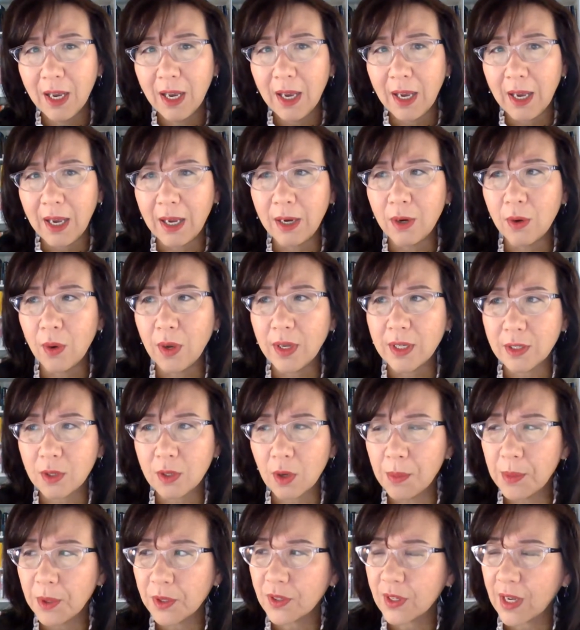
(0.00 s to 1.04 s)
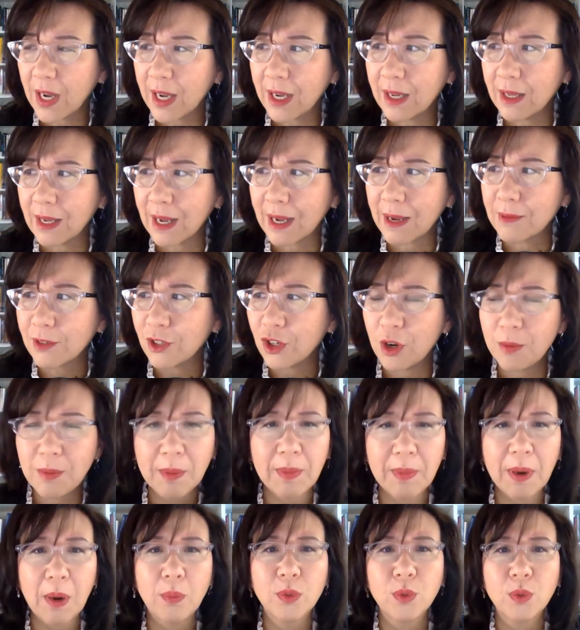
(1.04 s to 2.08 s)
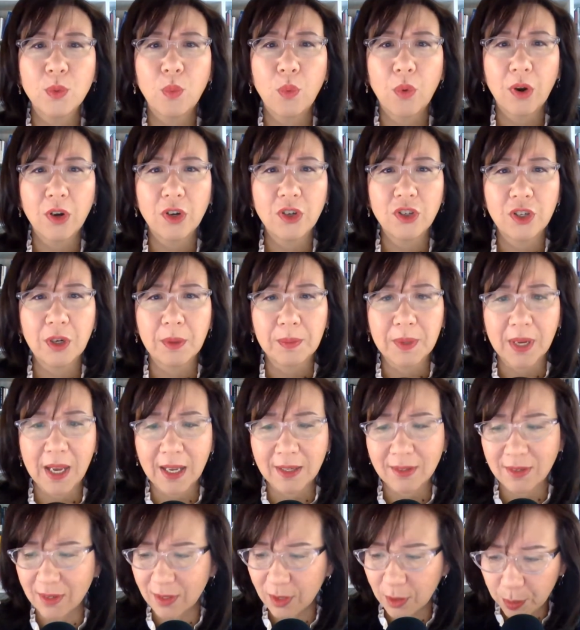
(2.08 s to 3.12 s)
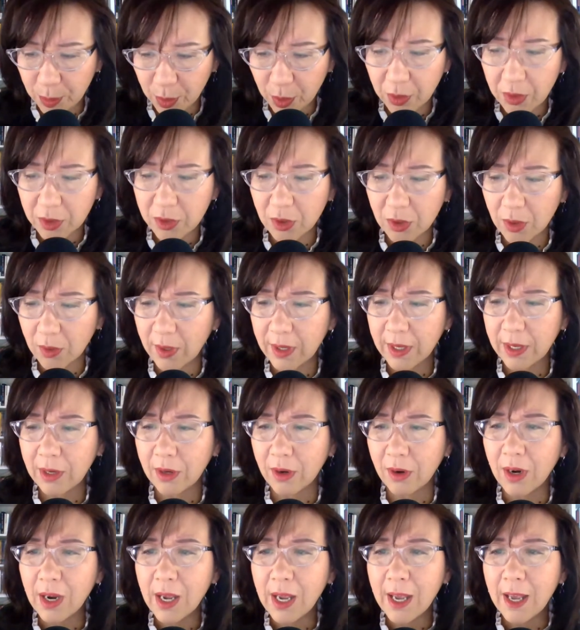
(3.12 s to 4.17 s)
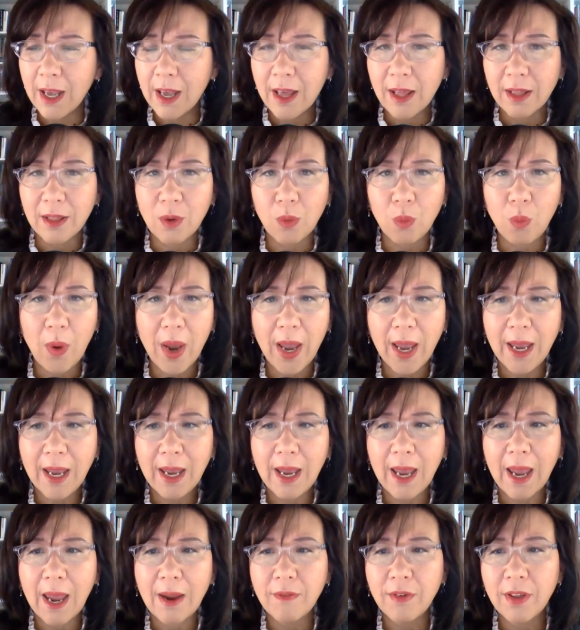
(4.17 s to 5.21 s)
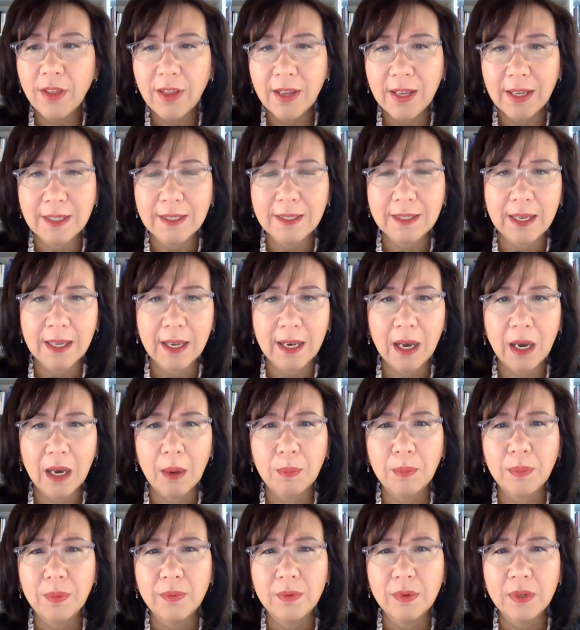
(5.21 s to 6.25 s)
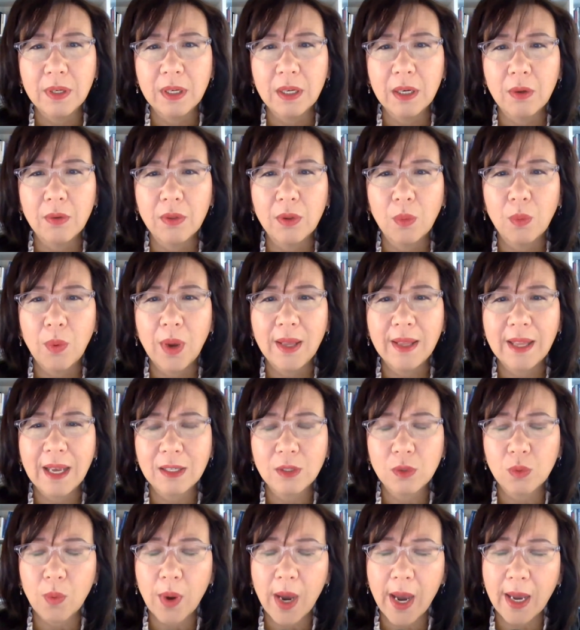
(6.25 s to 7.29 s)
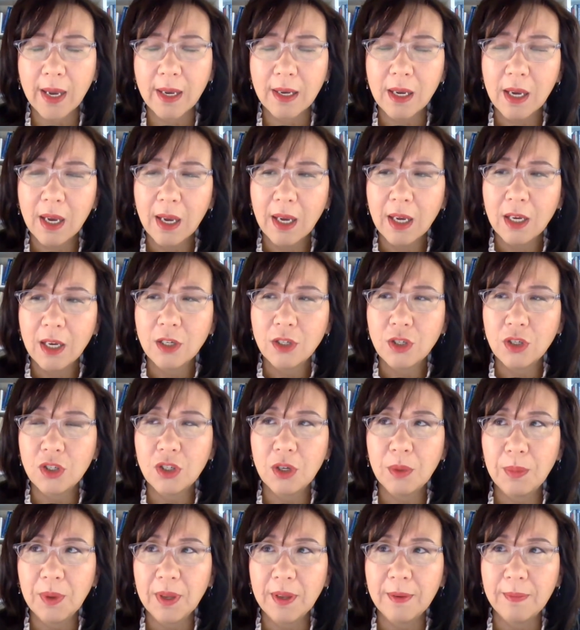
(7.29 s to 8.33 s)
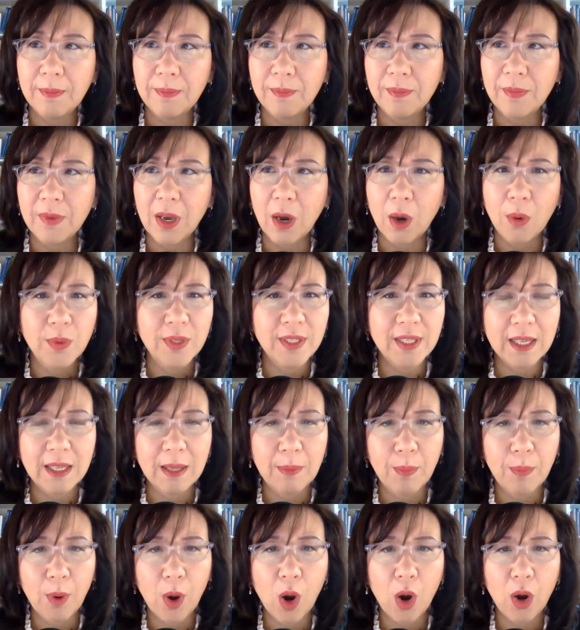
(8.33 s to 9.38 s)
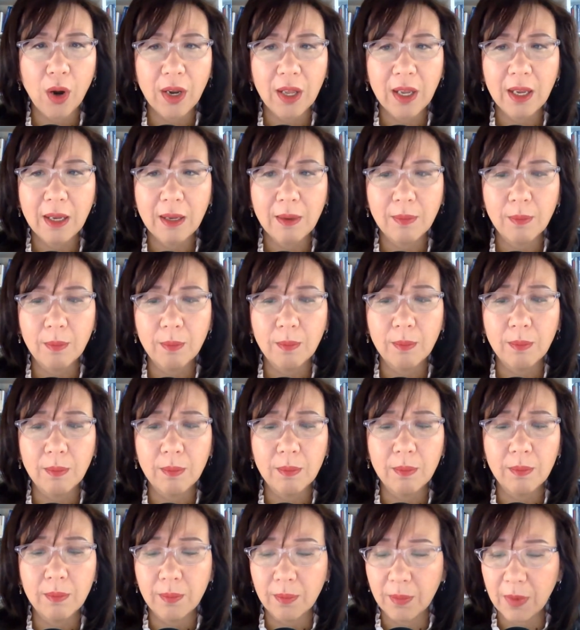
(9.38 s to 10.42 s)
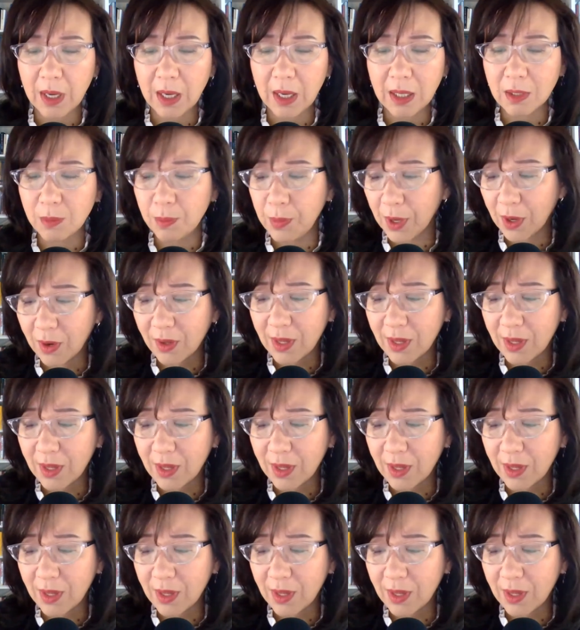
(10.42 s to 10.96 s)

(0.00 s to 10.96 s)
You know, it's almost like Chairman Mao was worshipped as a spiritual leader. The way everything is set up, you know, the way that's why Xi Jinping always said the party is bigger